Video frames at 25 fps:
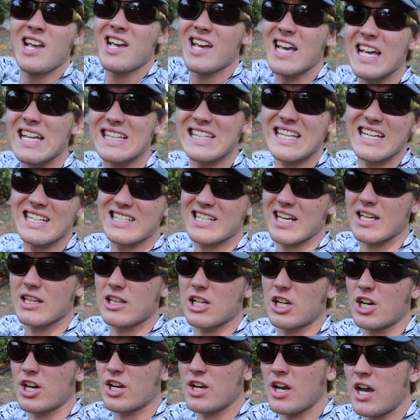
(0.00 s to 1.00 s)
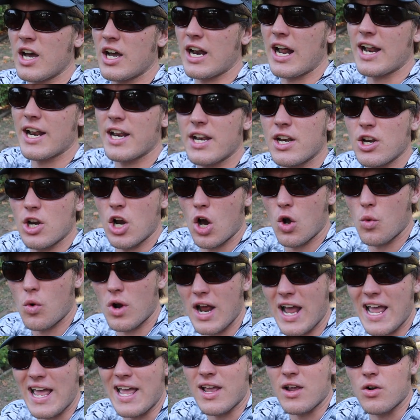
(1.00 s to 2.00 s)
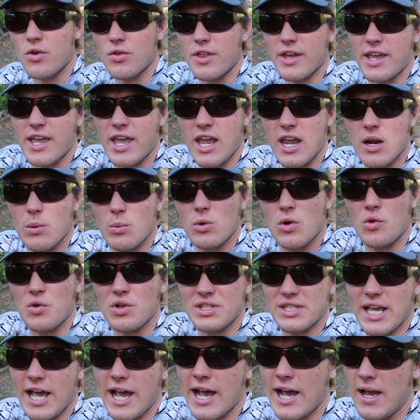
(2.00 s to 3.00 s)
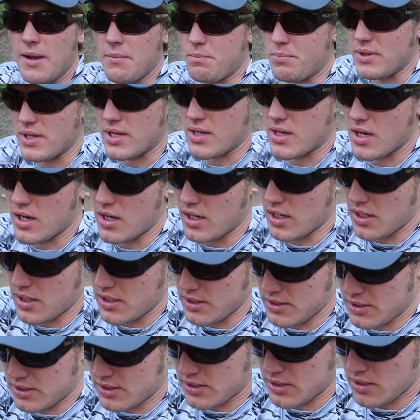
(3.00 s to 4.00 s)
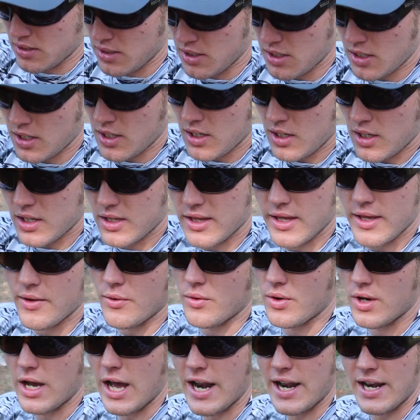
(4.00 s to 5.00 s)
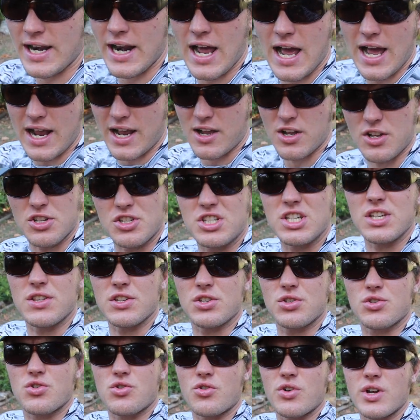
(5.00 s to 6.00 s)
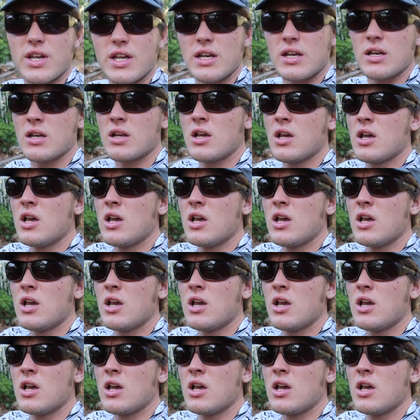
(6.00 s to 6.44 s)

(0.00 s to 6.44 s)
It did say 39. I didn't know what angle the camera was at because it, I didn't, I couldn't see the screen.